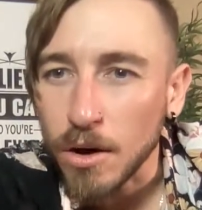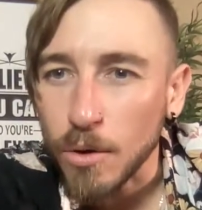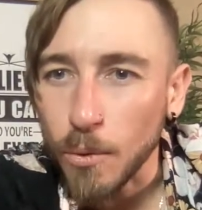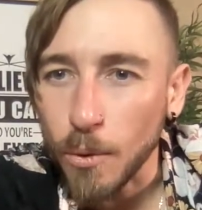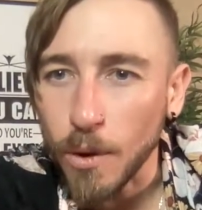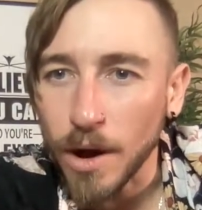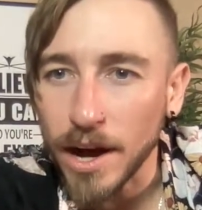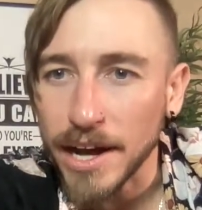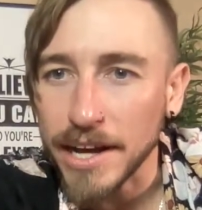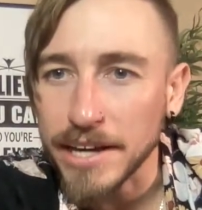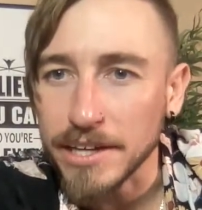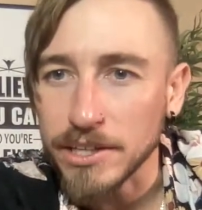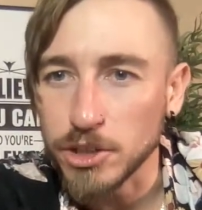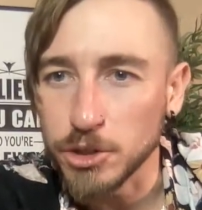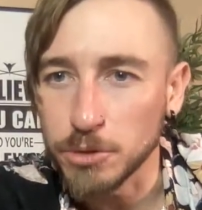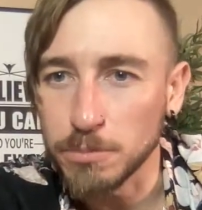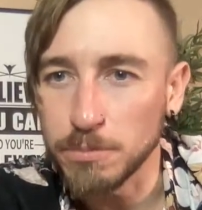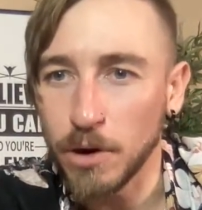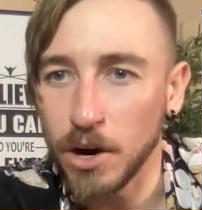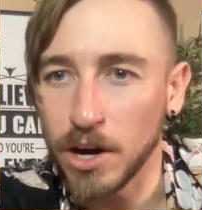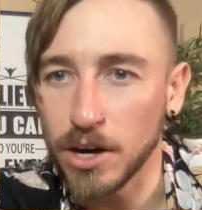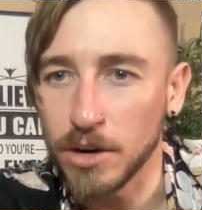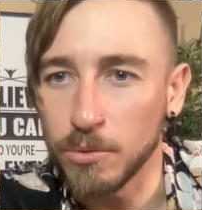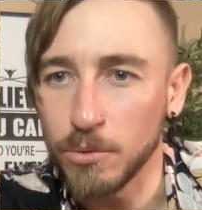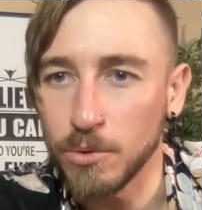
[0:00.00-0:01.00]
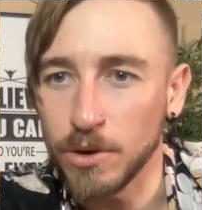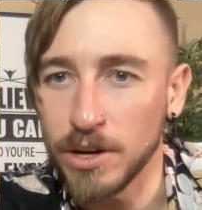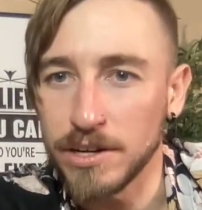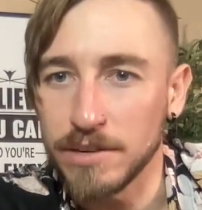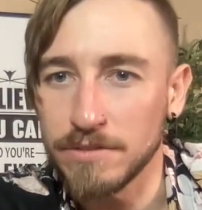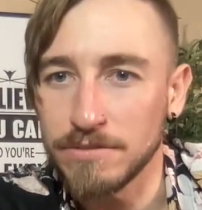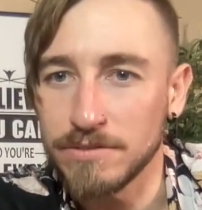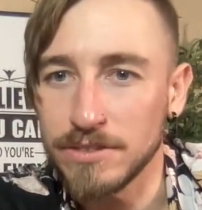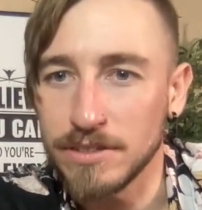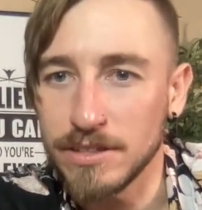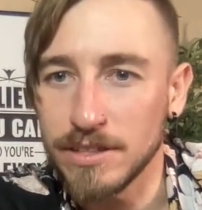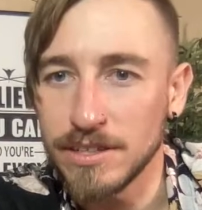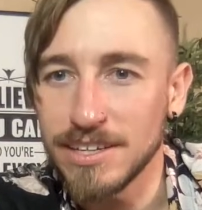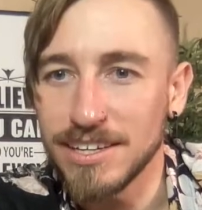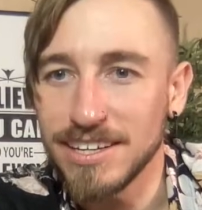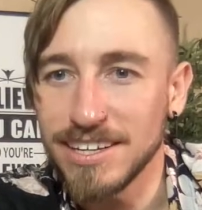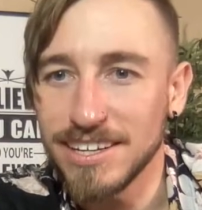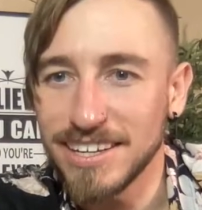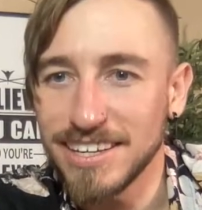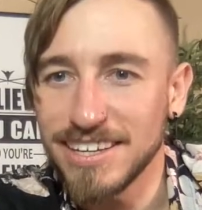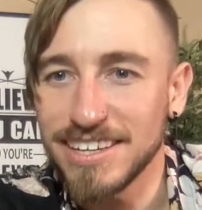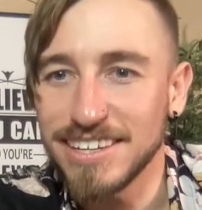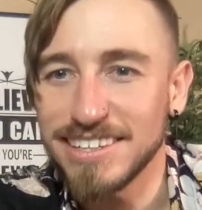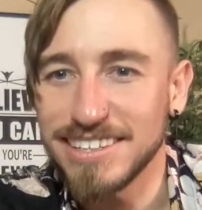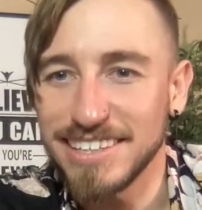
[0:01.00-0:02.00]
Why you part one of,
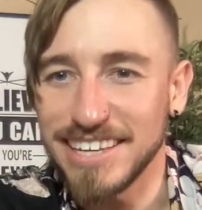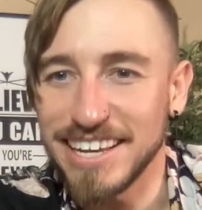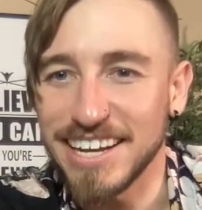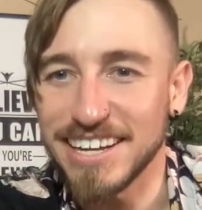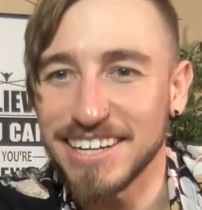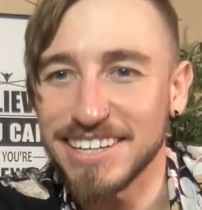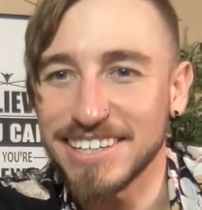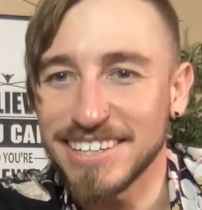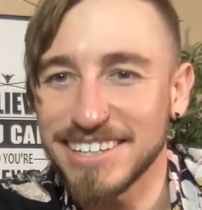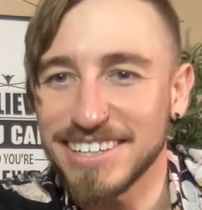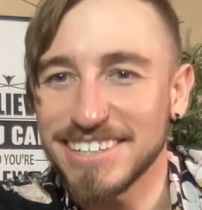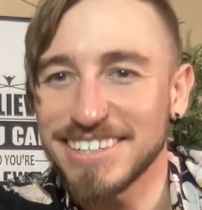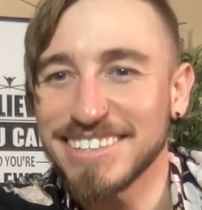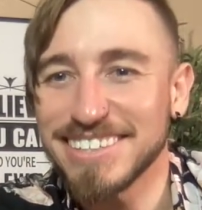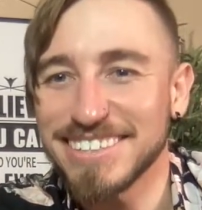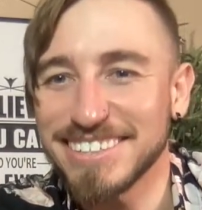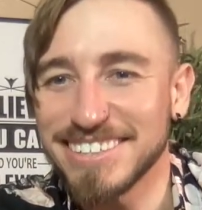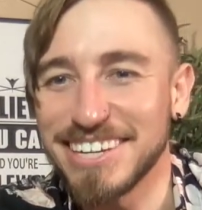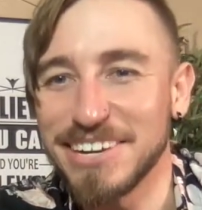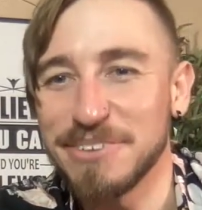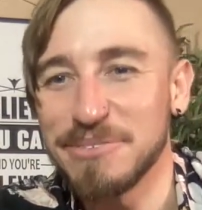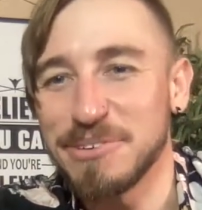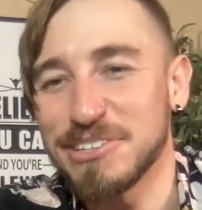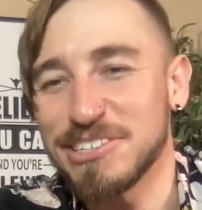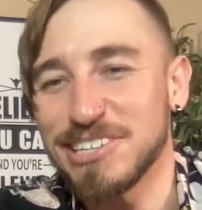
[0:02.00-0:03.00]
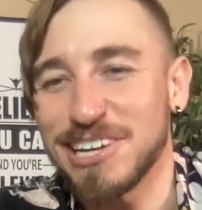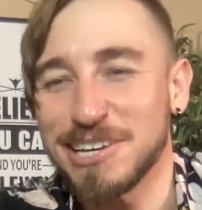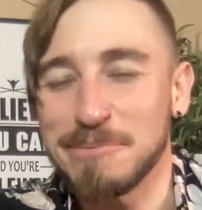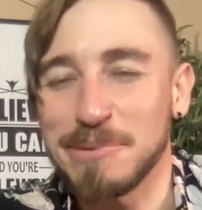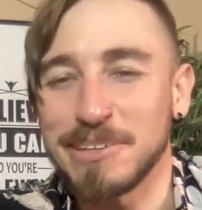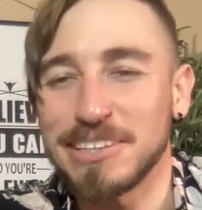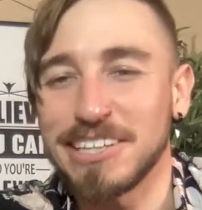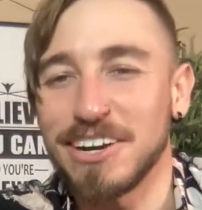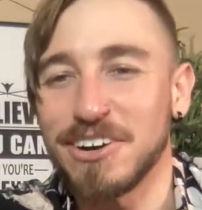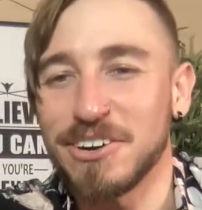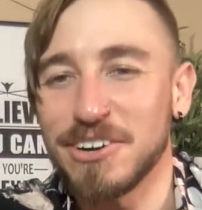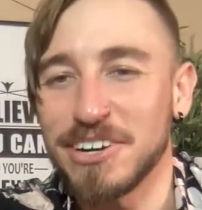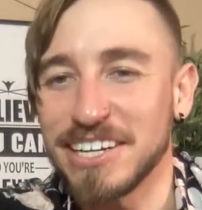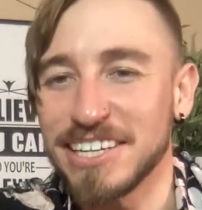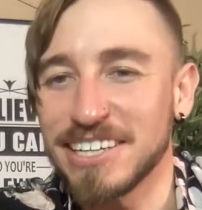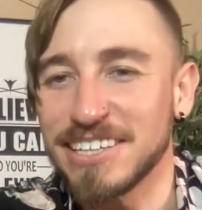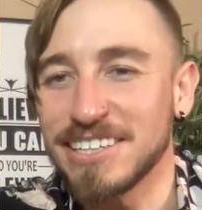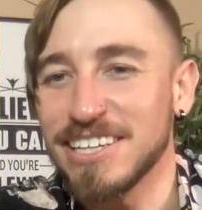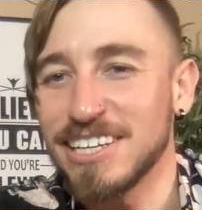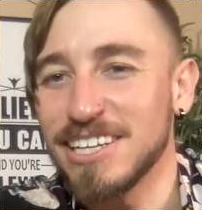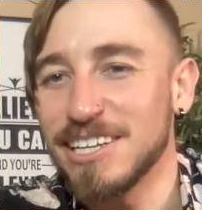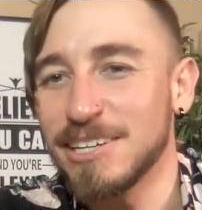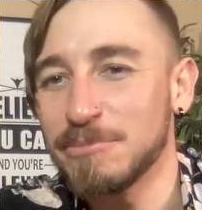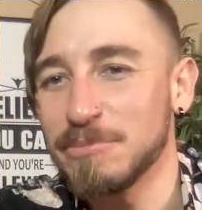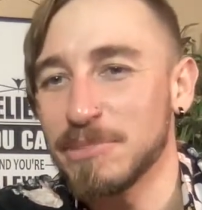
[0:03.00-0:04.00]
yeah, we talked about that already.
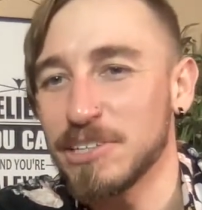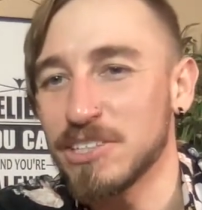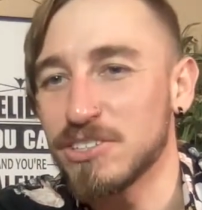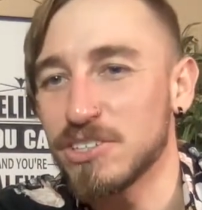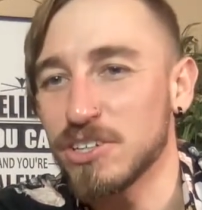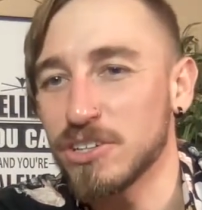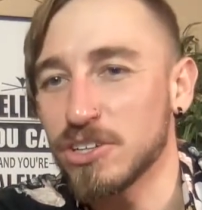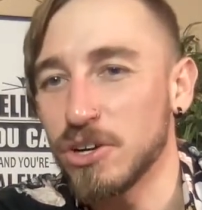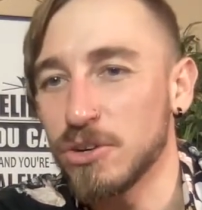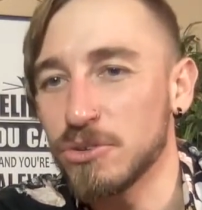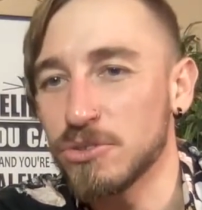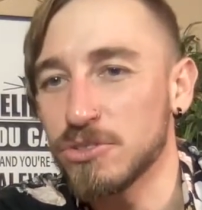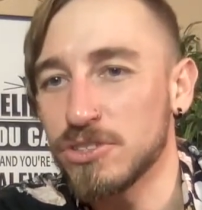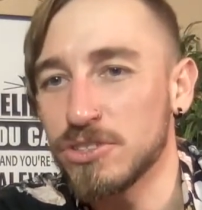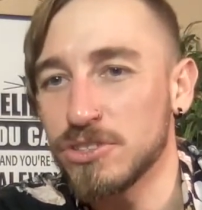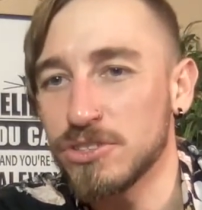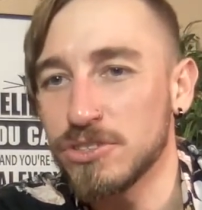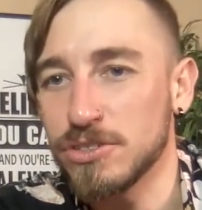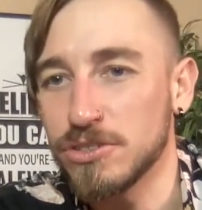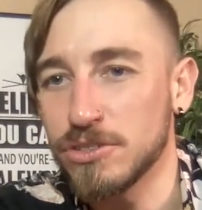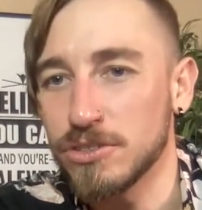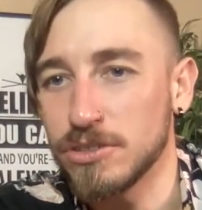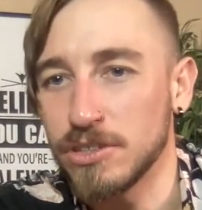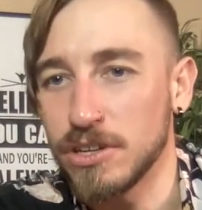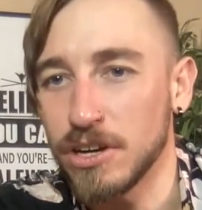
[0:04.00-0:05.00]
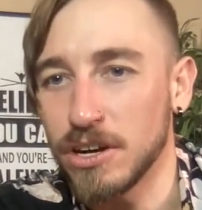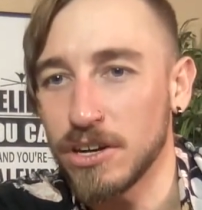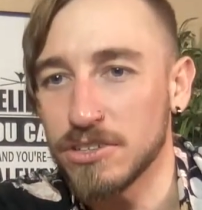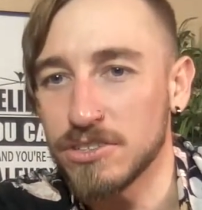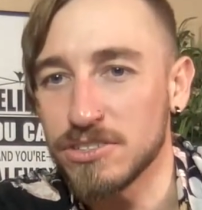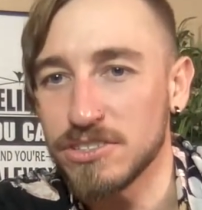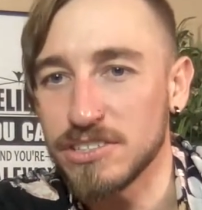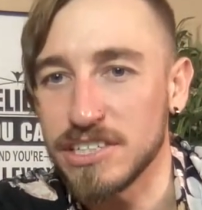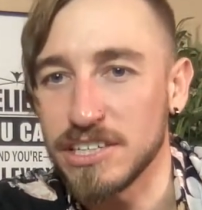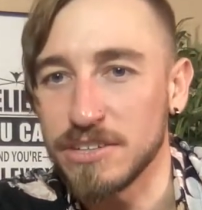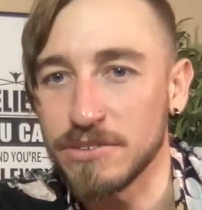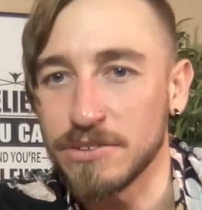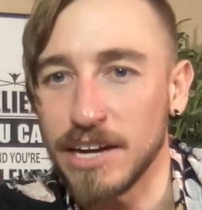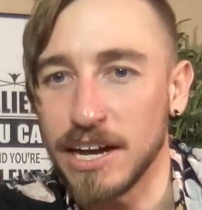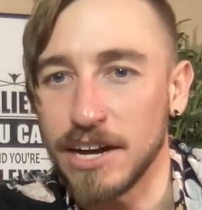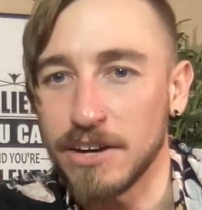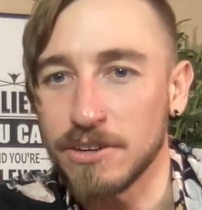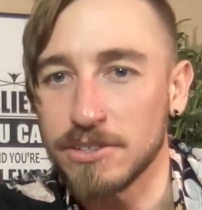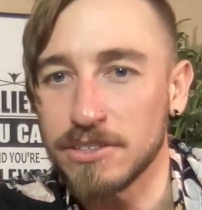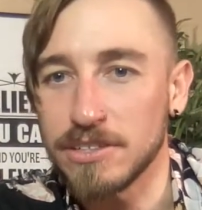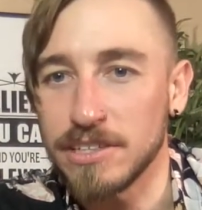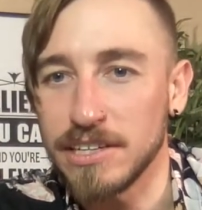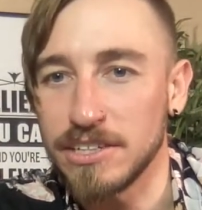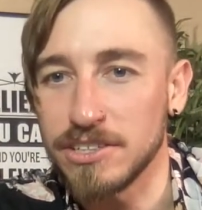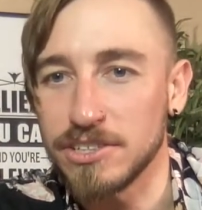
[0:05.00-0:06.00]
Please don't go to the RSD
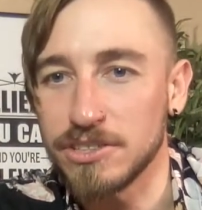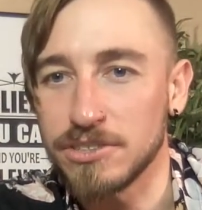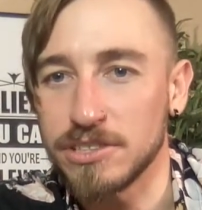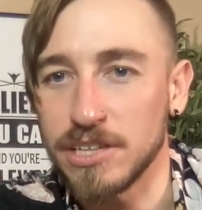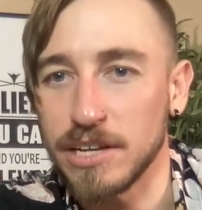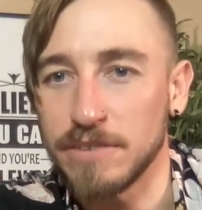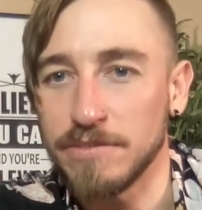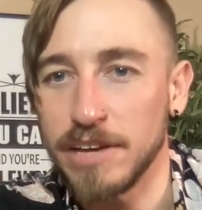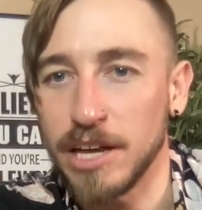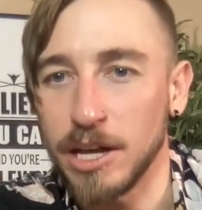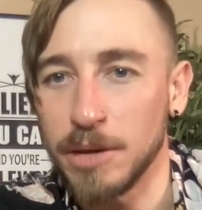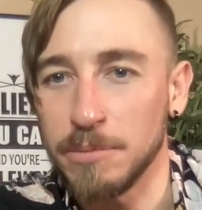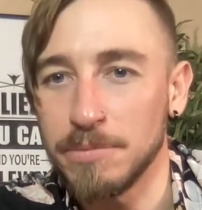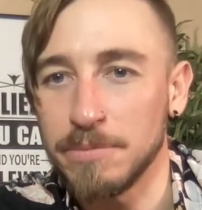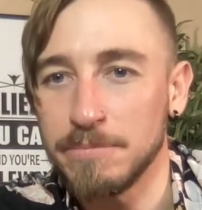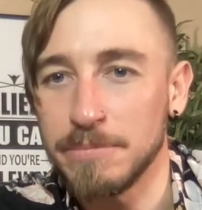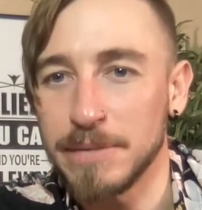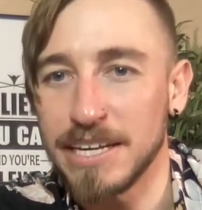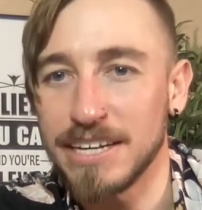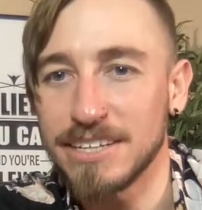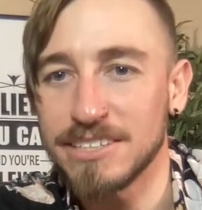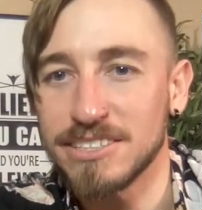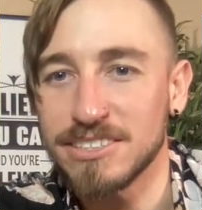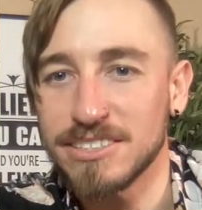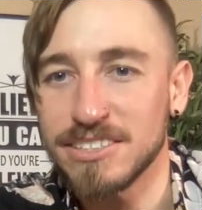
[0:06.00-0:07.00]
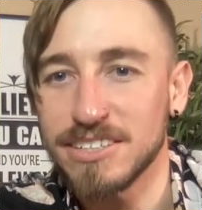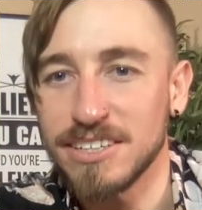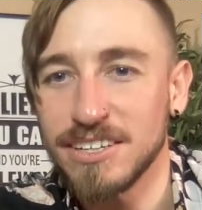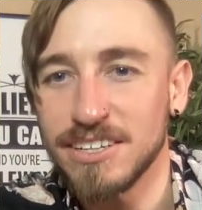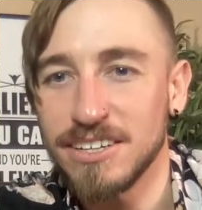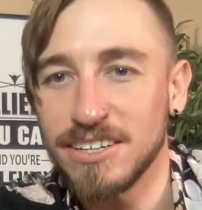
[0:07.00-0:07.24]
route into self-help BS.